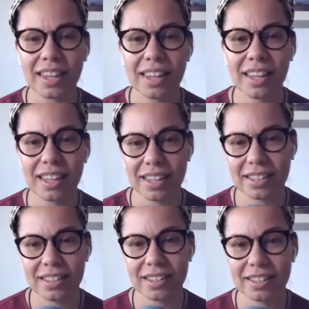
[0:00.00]

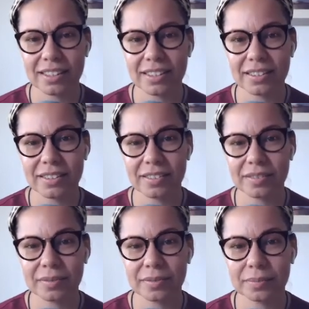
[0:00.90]

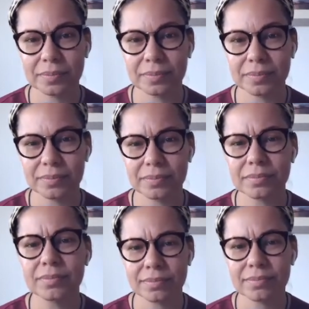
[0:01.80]

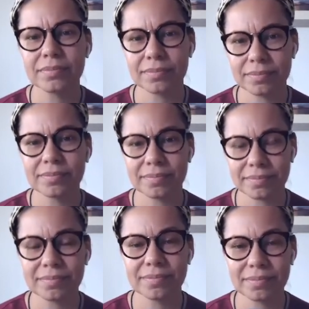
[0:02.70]

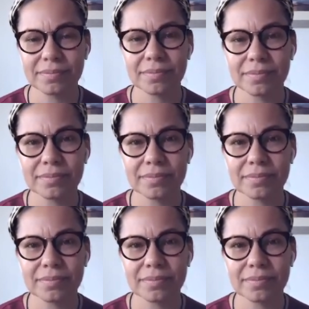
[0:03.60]
(silent)